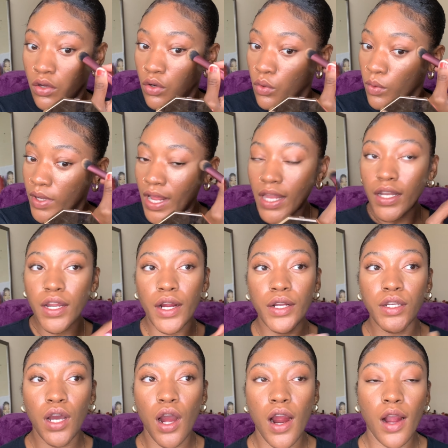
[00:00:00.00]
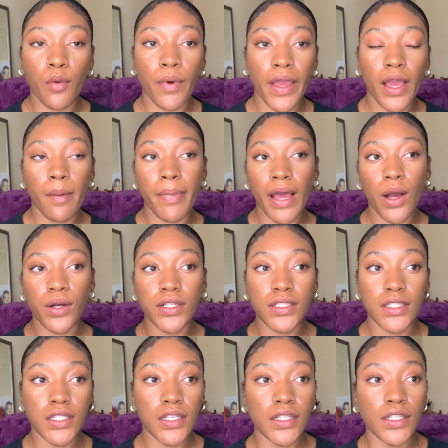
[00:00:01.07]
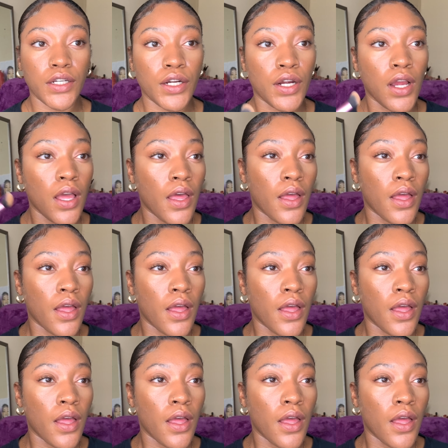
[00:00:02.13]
what I learned the hard way about concealer,